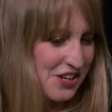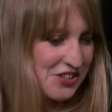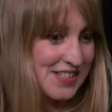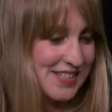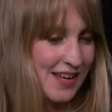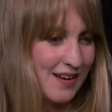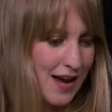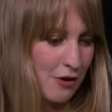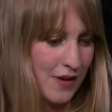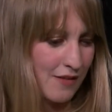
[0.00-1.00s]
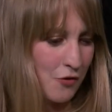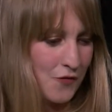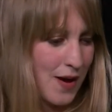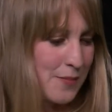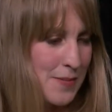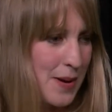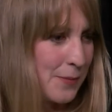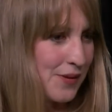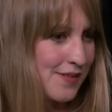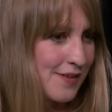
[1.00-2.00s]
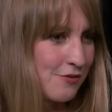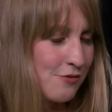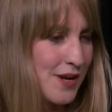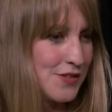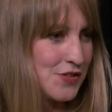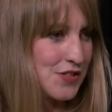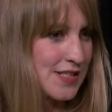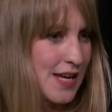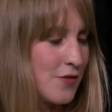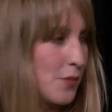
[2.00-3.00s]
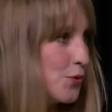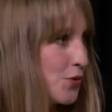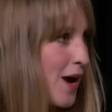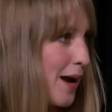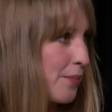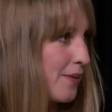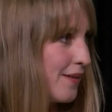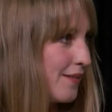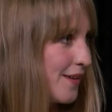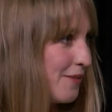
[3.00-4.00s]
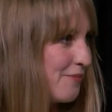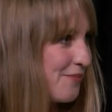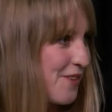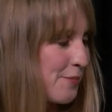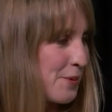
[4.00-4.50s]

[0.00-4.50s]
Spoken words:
just saying how they got family members that always used to save up all the wrap and wrapping